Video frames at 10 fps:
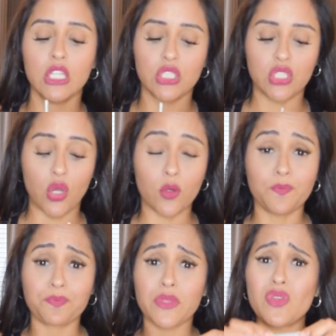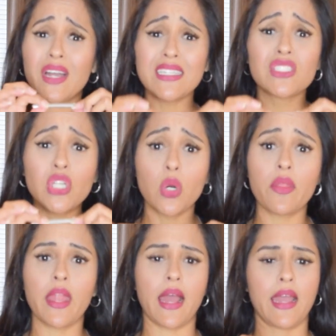So you guys know
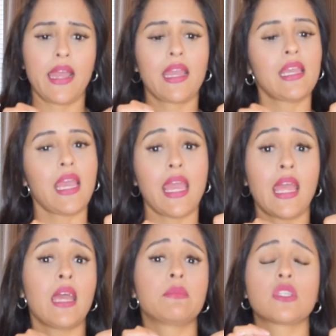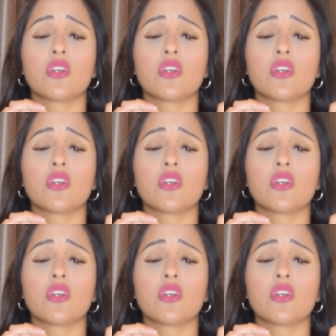that I am